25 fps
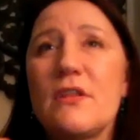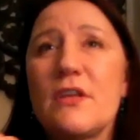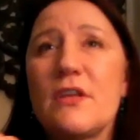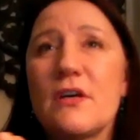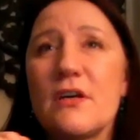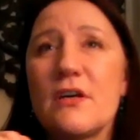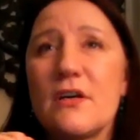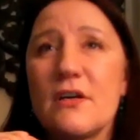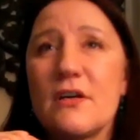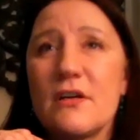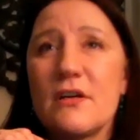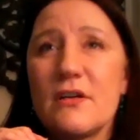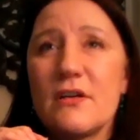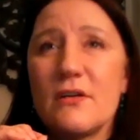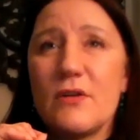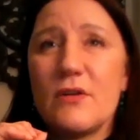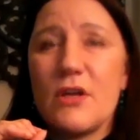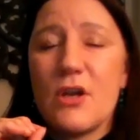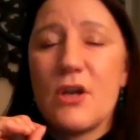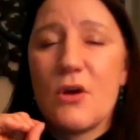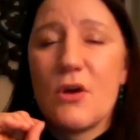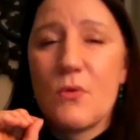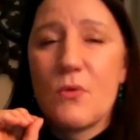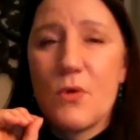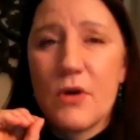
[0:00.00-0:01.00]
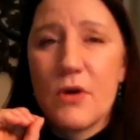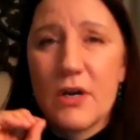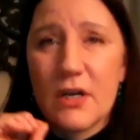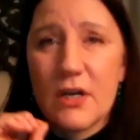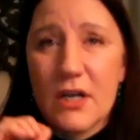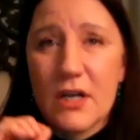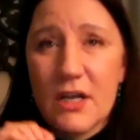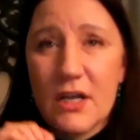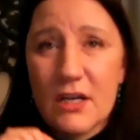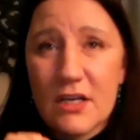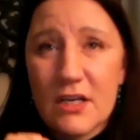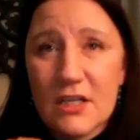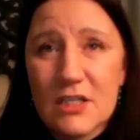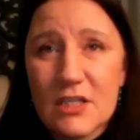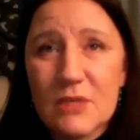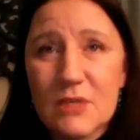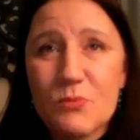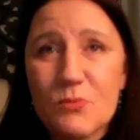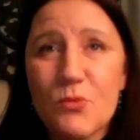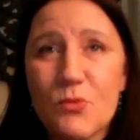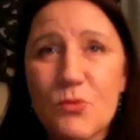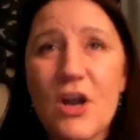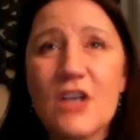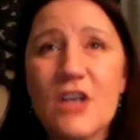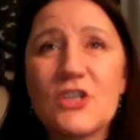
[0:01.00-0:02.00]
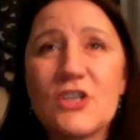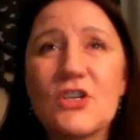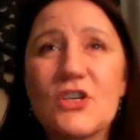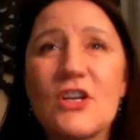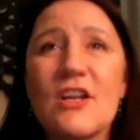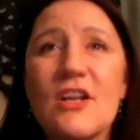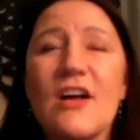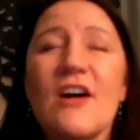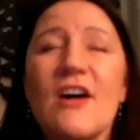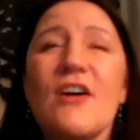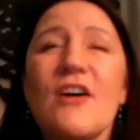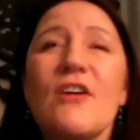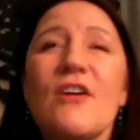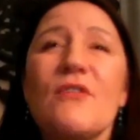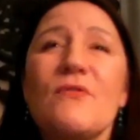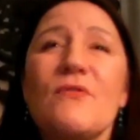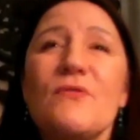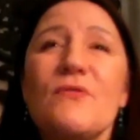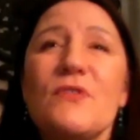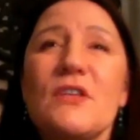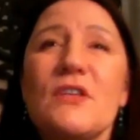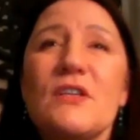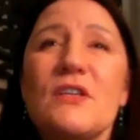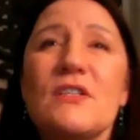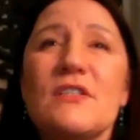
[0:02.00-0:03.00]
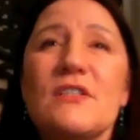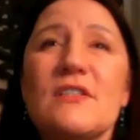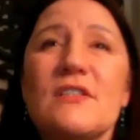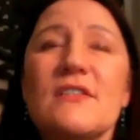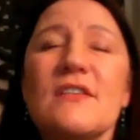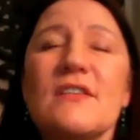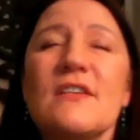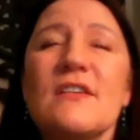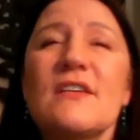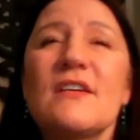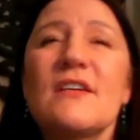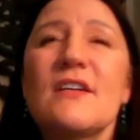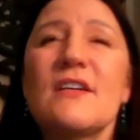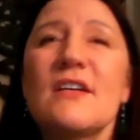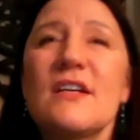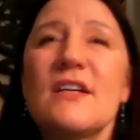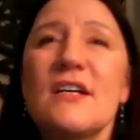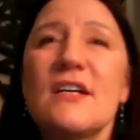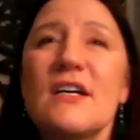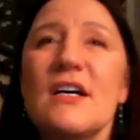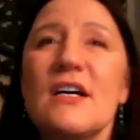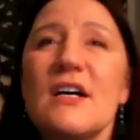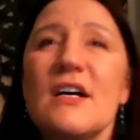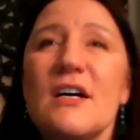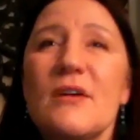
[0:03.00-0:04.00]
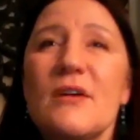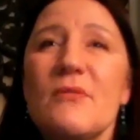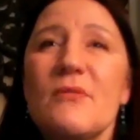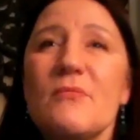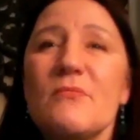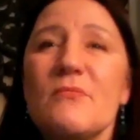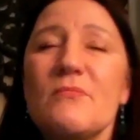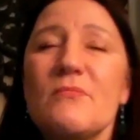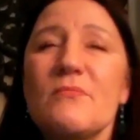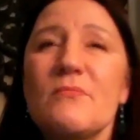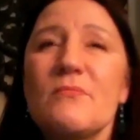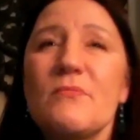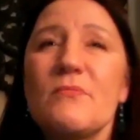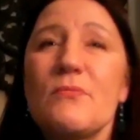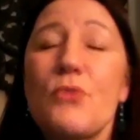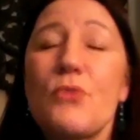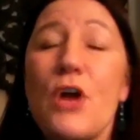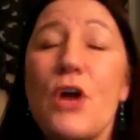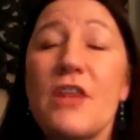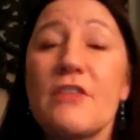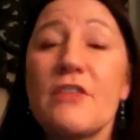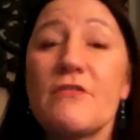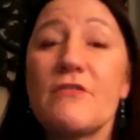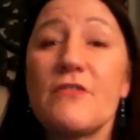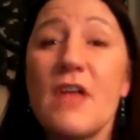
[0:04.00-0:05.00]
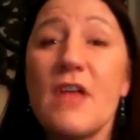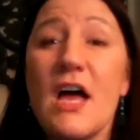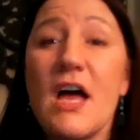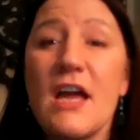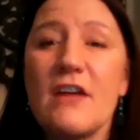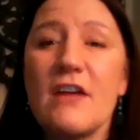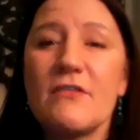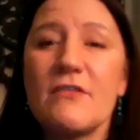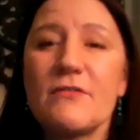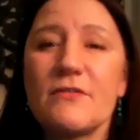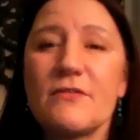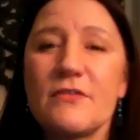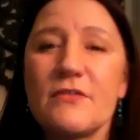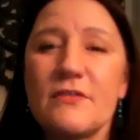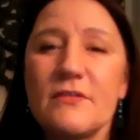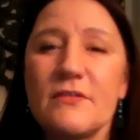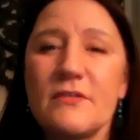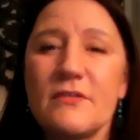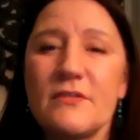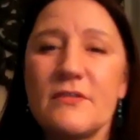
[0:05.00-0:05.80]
we're an expression of this breath of life.